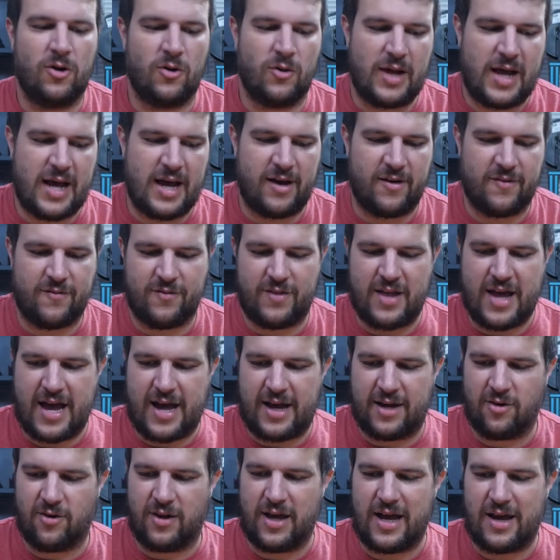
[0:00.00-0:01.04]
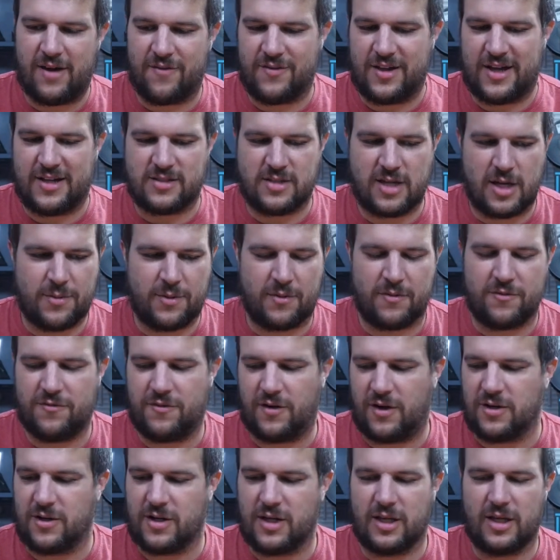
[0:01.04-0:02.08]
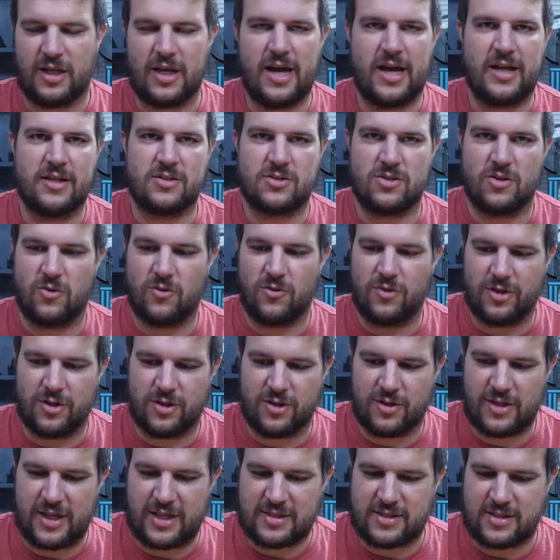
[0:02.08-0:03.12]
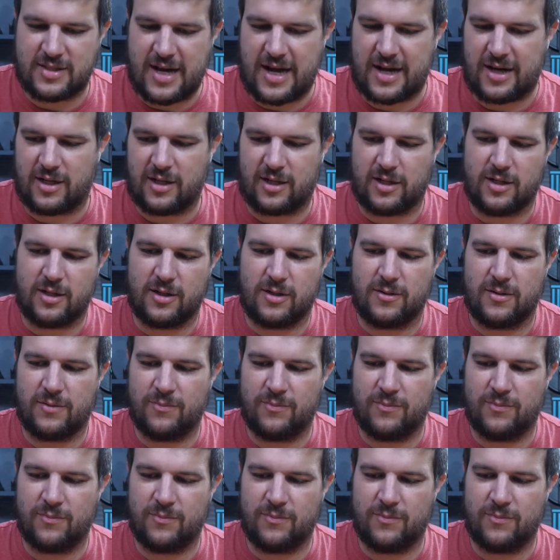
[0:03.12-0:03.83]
have that. I don't have that type of funding yet, so that's not gonna.